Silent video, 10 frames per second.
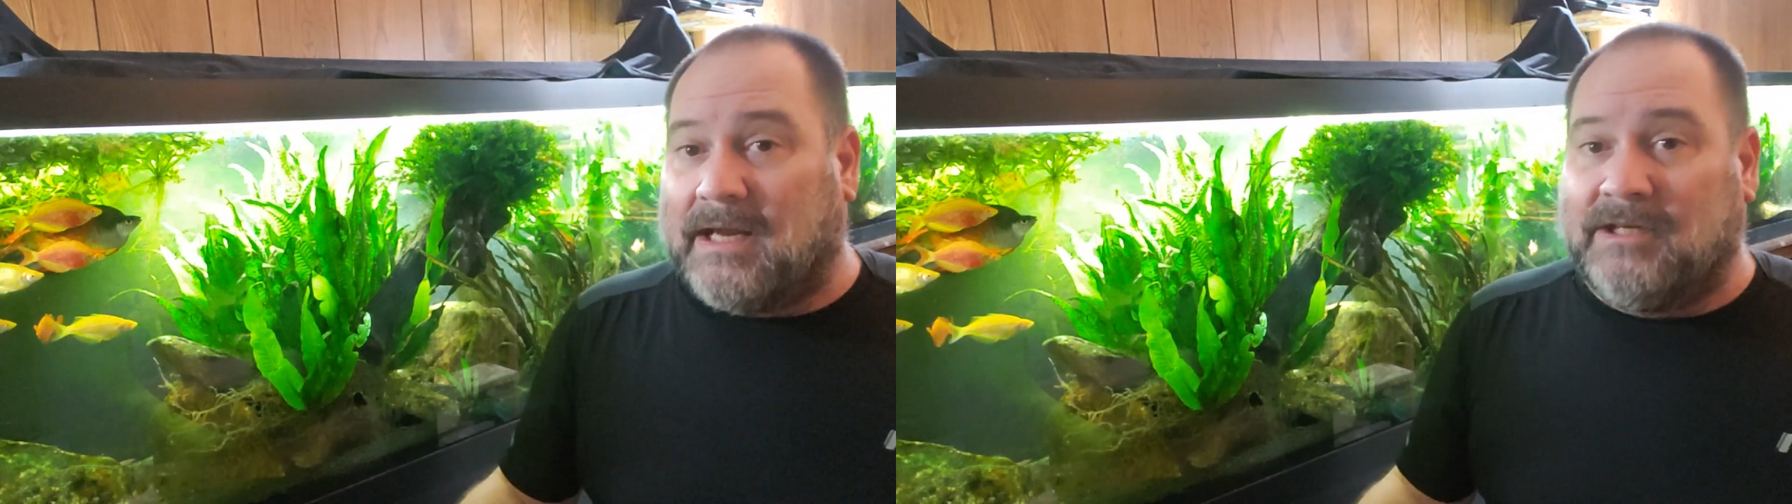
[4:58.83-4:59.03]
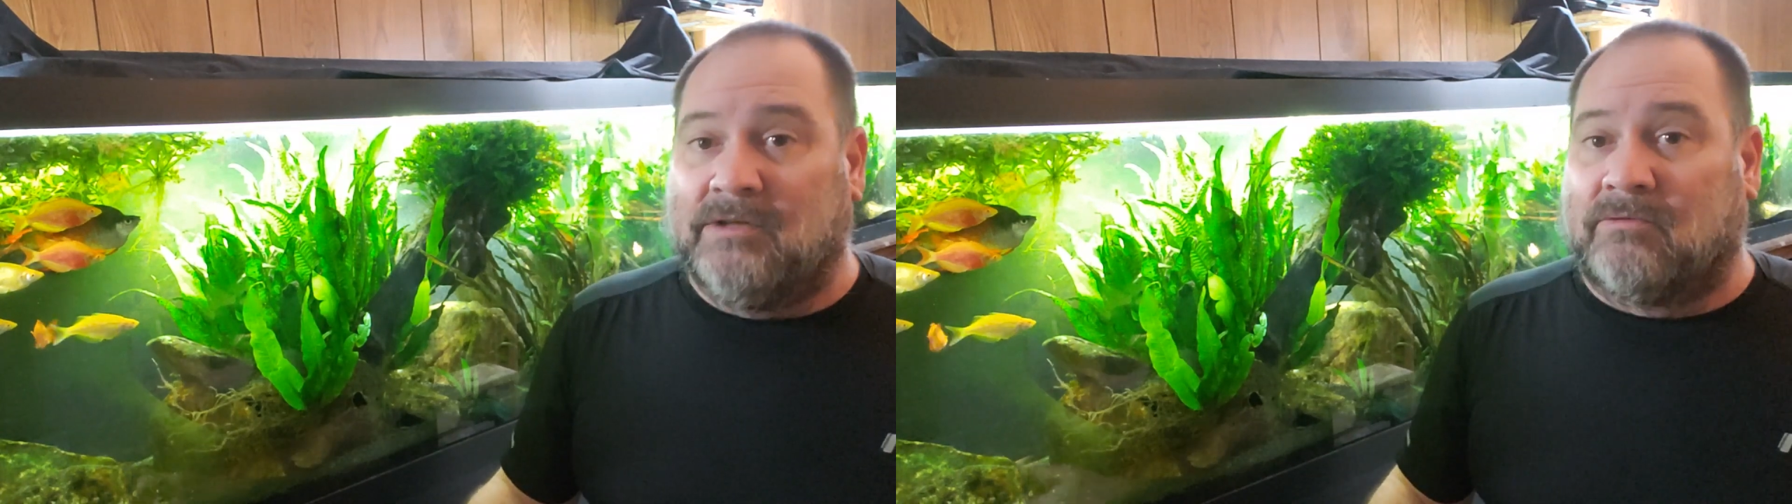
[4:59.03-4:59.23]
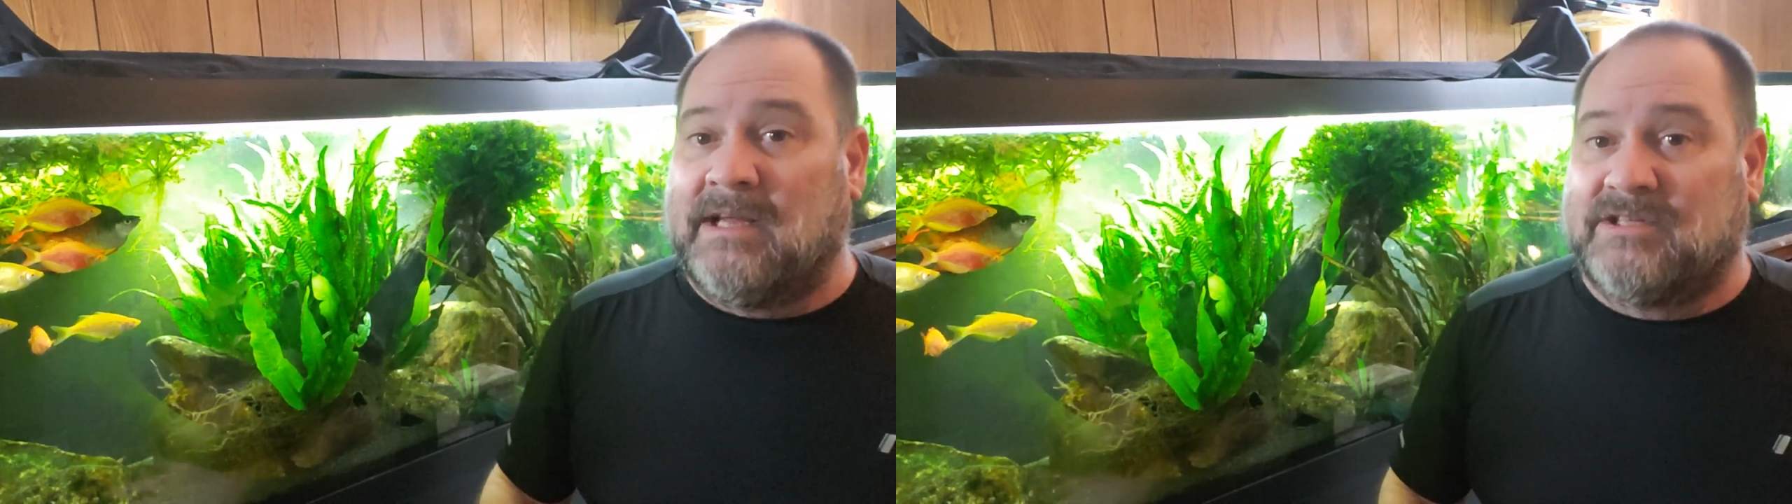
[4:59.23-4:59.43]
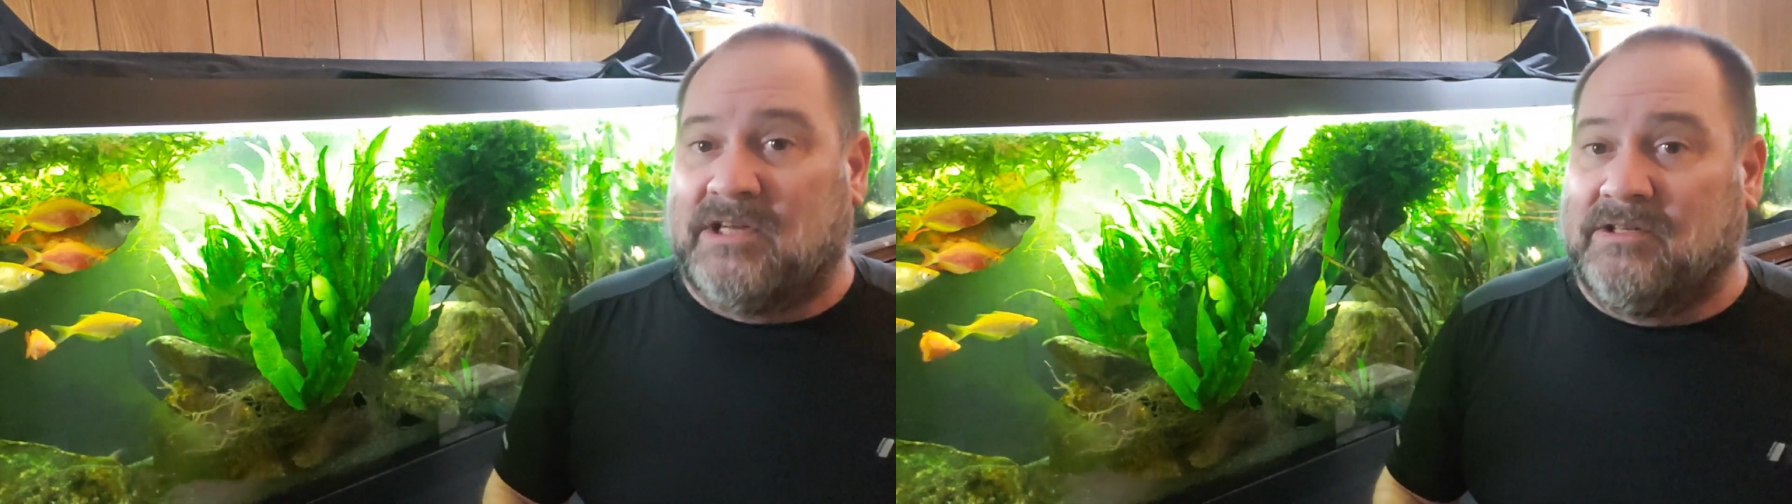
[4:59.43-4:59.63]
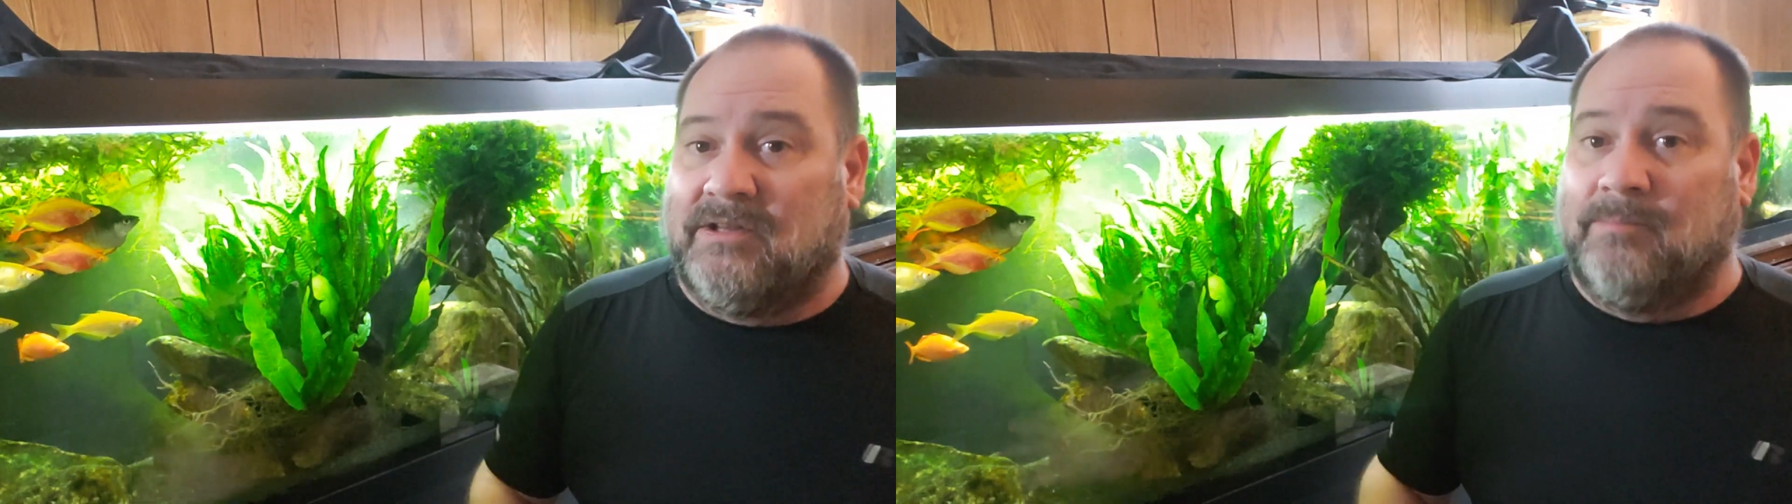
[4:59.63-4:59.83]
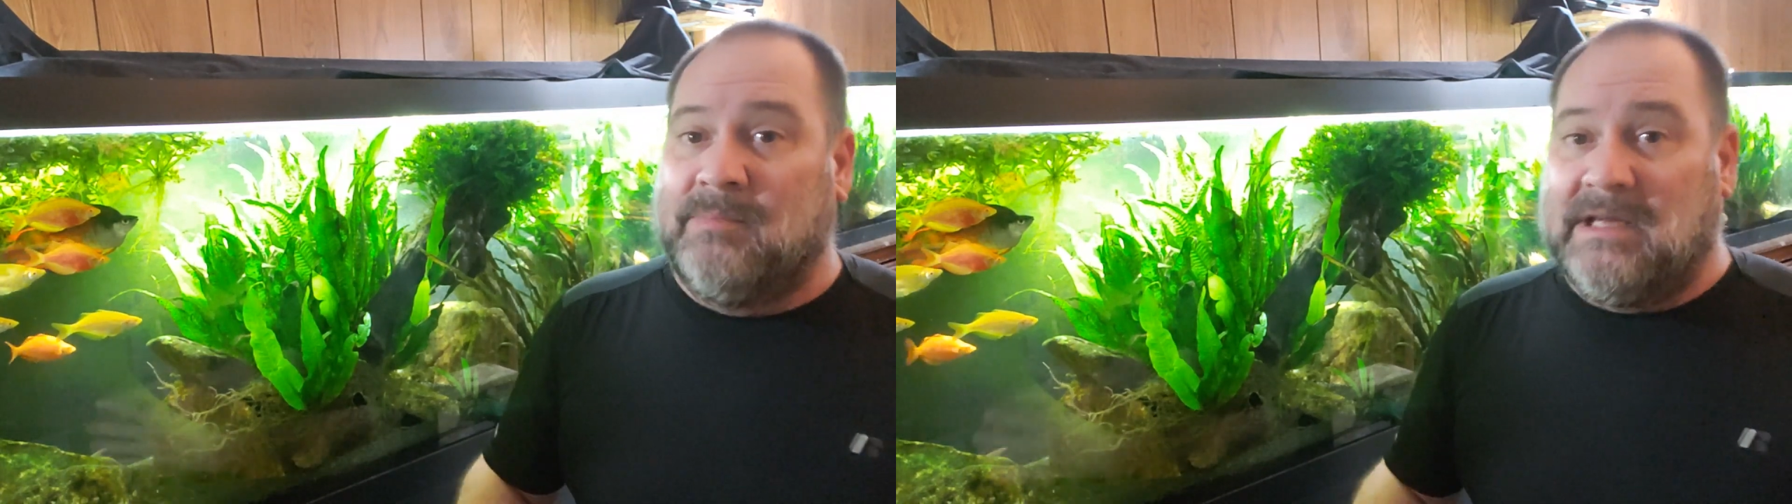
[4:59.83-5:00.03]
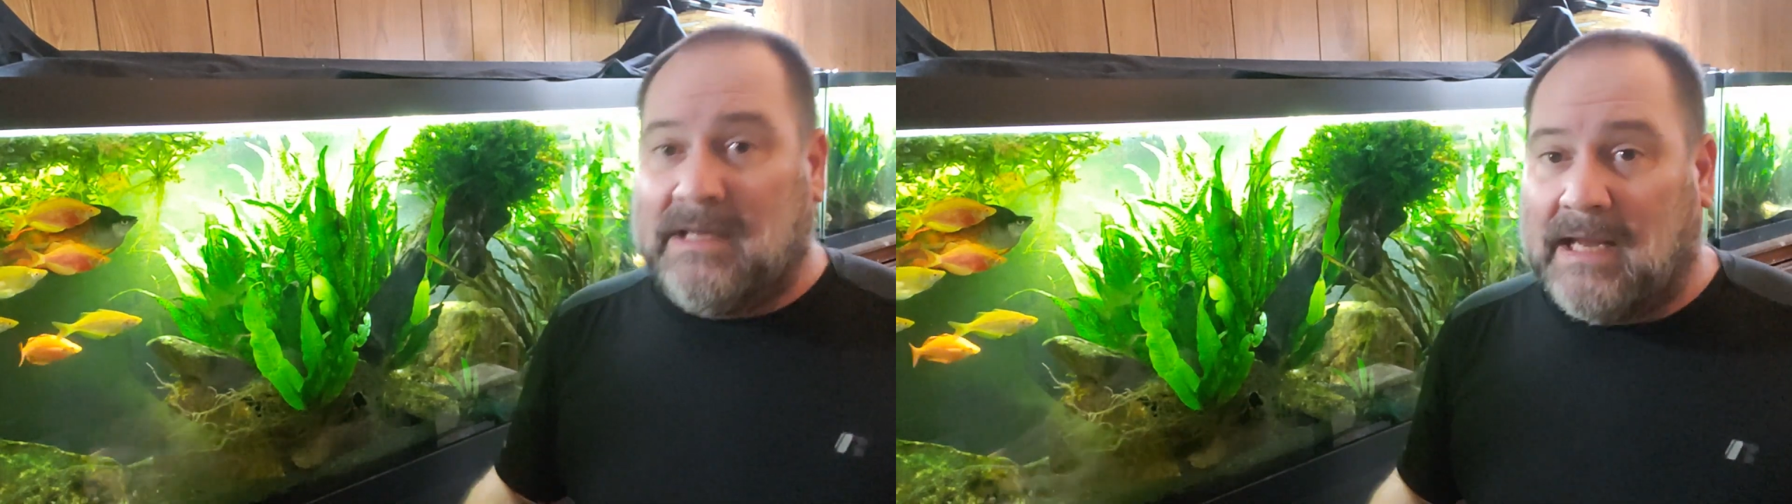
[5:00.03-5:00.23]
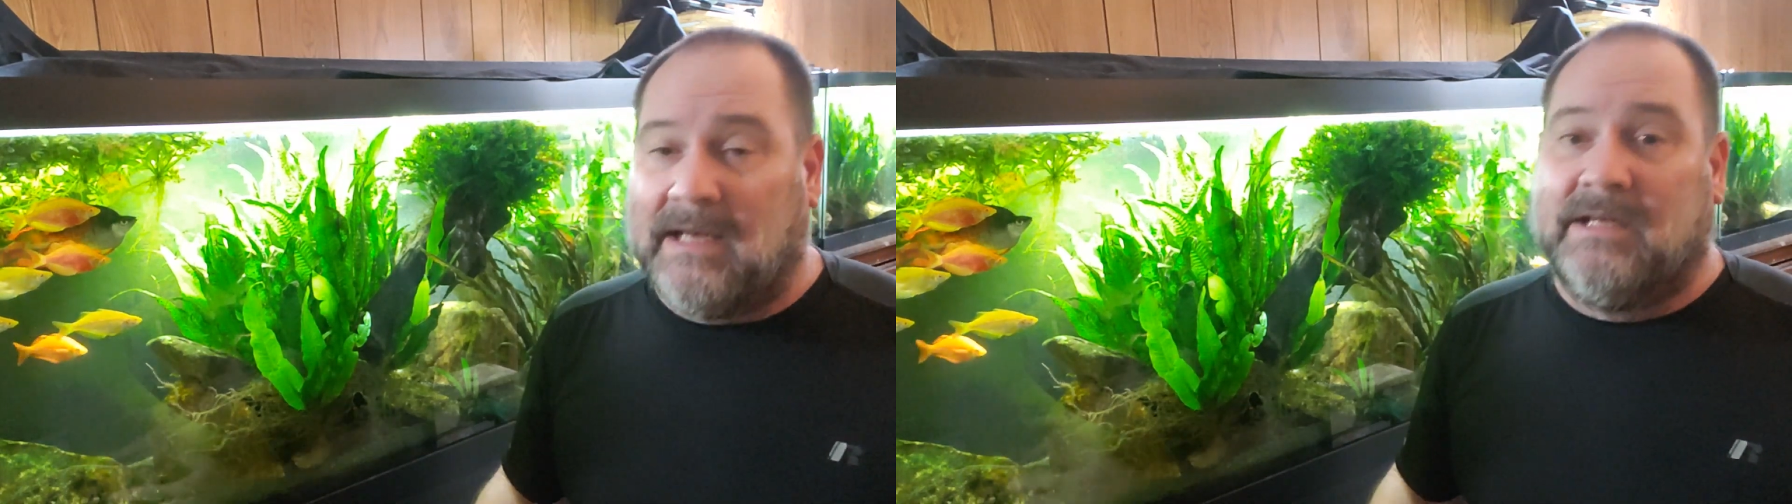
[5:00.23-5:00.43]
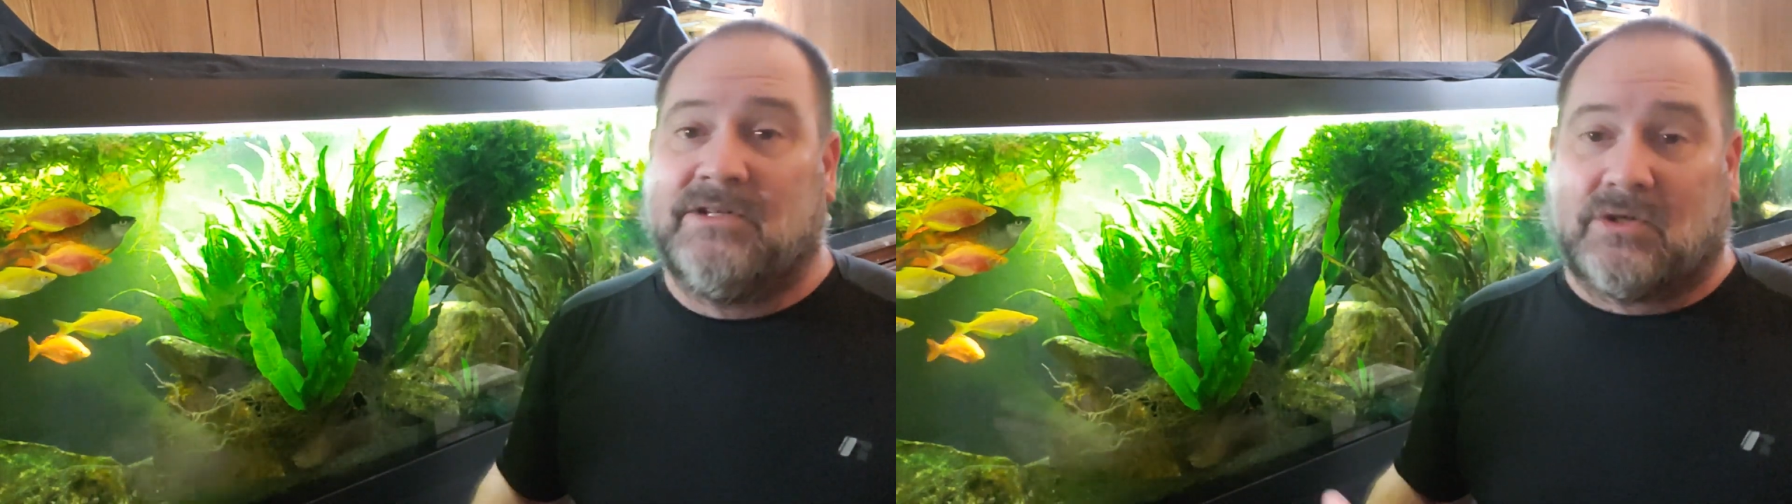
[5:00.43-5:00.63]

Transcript: I didn't raise it into the mid 80s